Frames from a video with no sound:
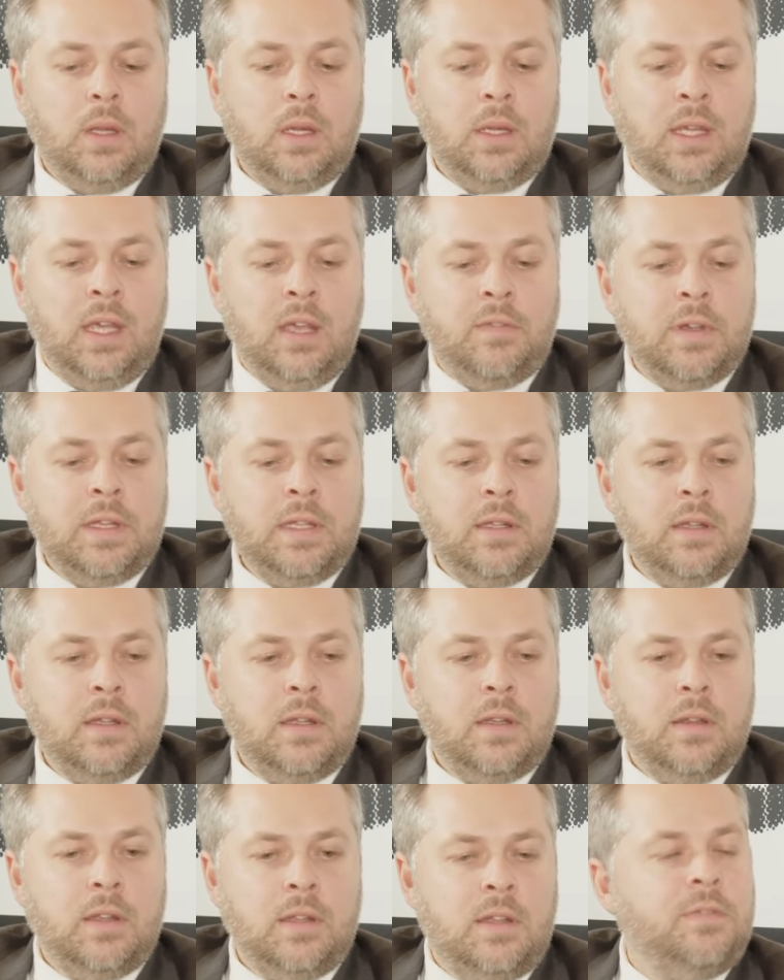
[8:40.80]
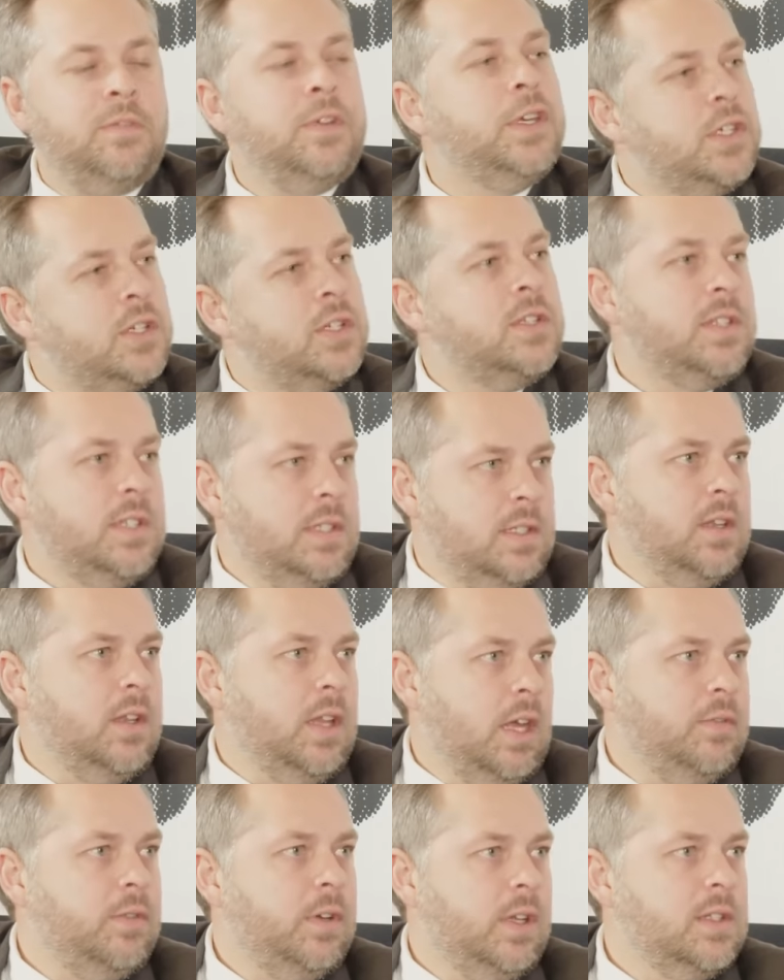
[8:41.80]
given the divisions in South
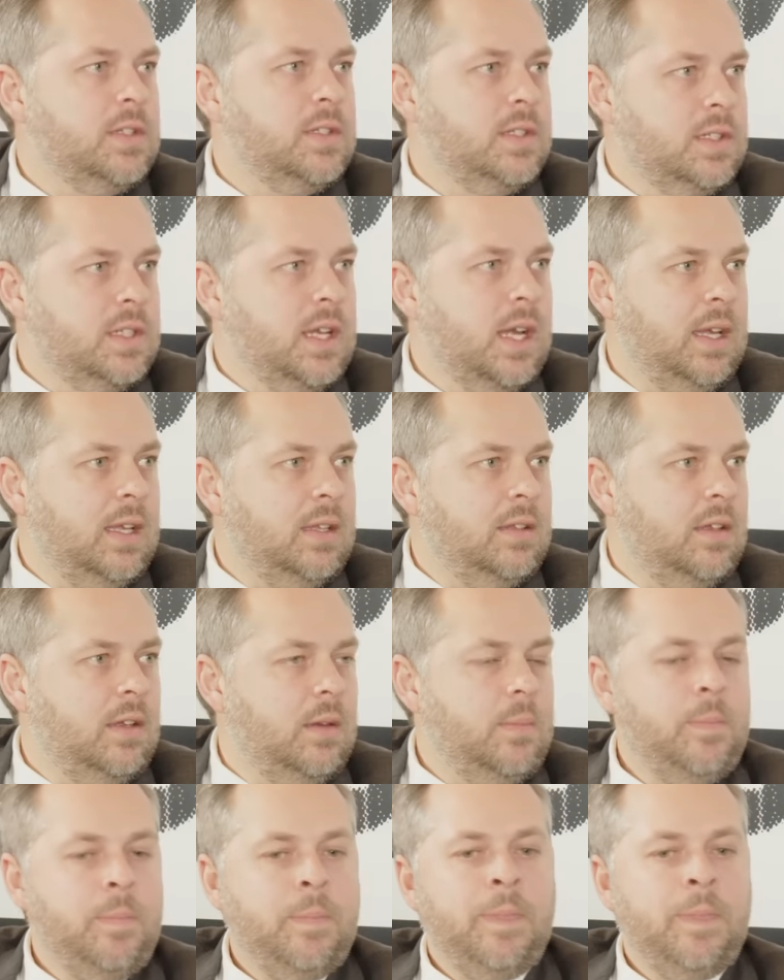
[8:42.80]
African society,